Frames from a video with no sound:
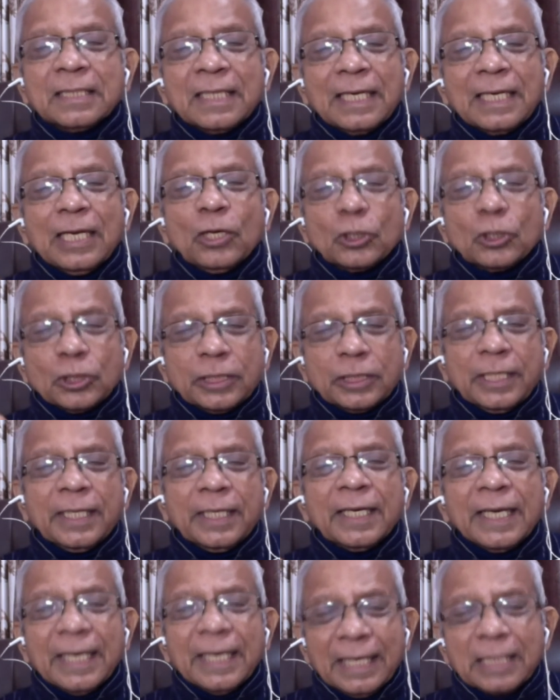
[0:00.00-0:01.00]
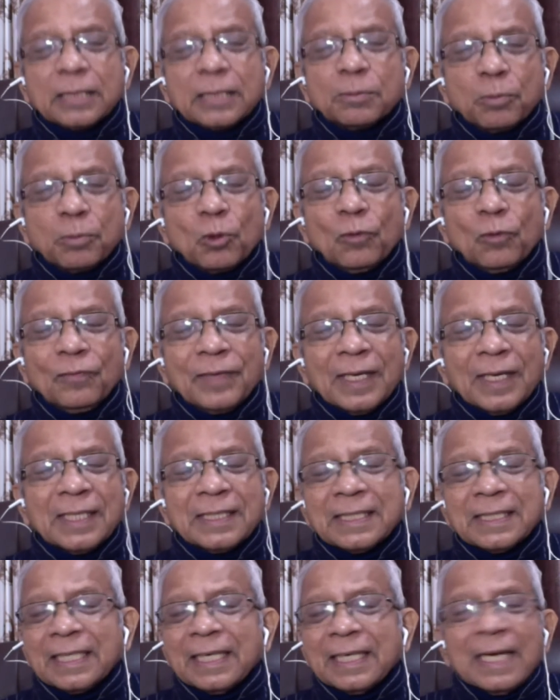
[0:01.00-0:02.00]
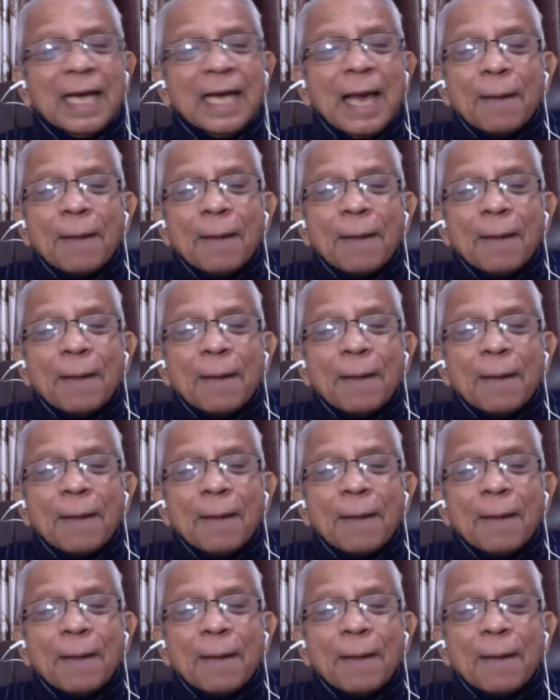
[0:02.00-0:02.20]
he or she is proved guilty.